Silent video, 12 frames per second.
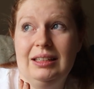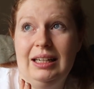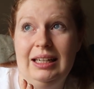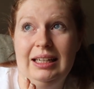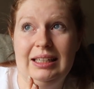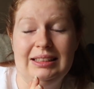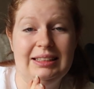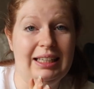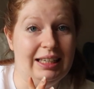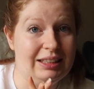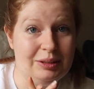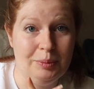like
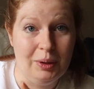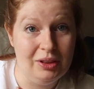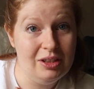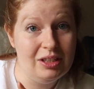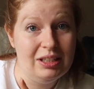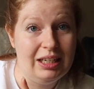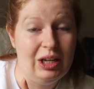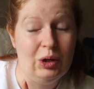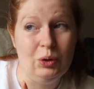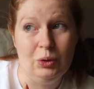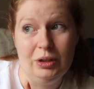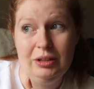six months and it
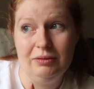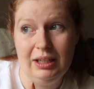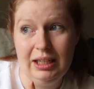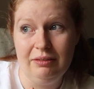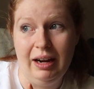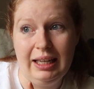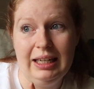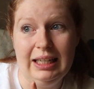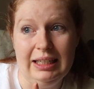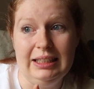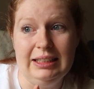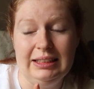only really
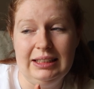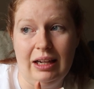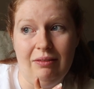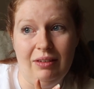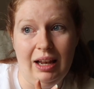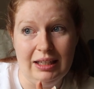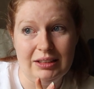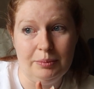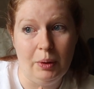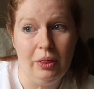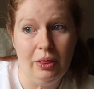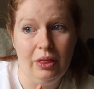regulated itself last
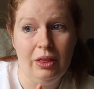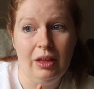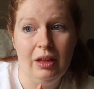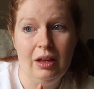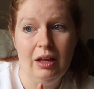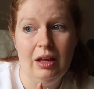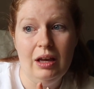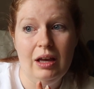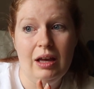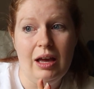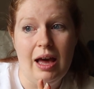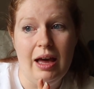month
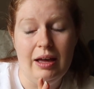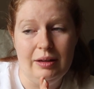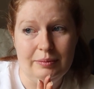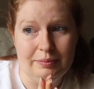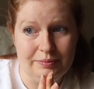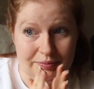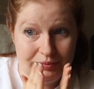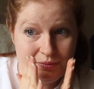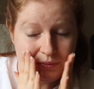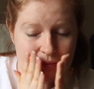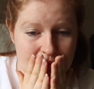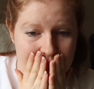um
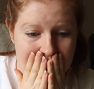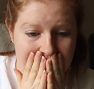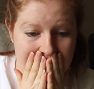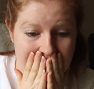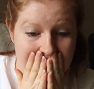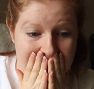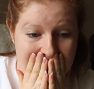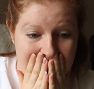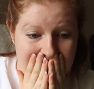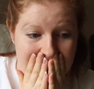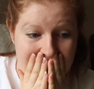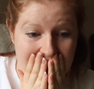
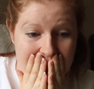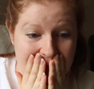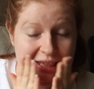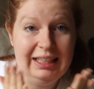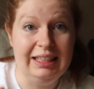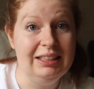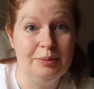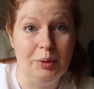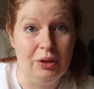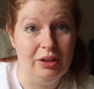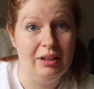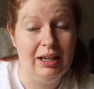well really this
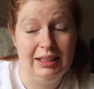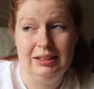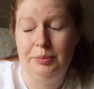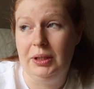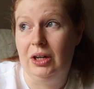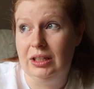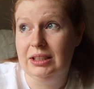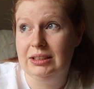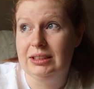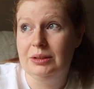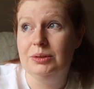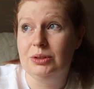month let's be
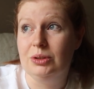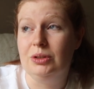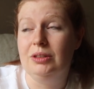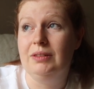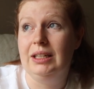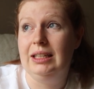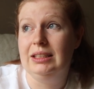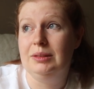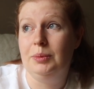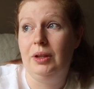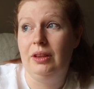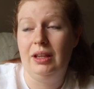honest it was only really
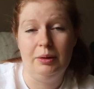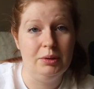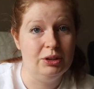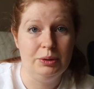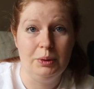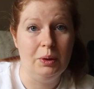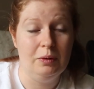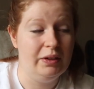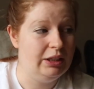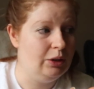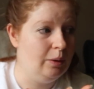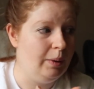this month I will do a whole
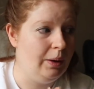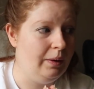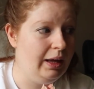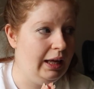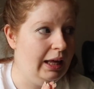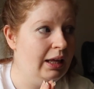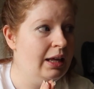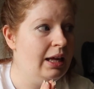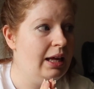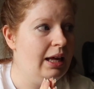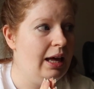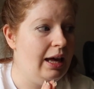video about it
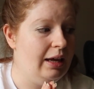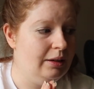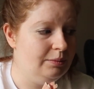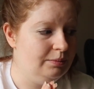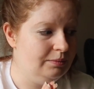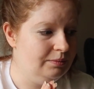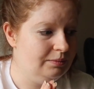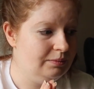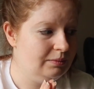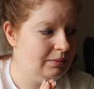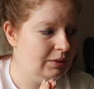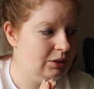um
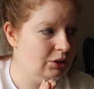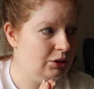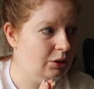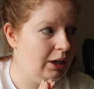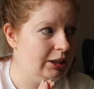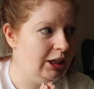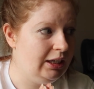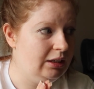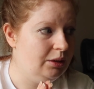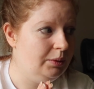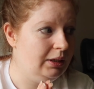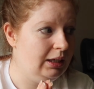so I
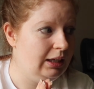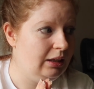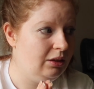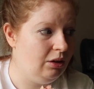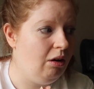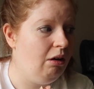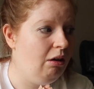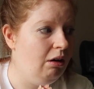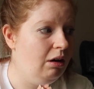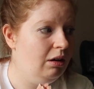genuinely thought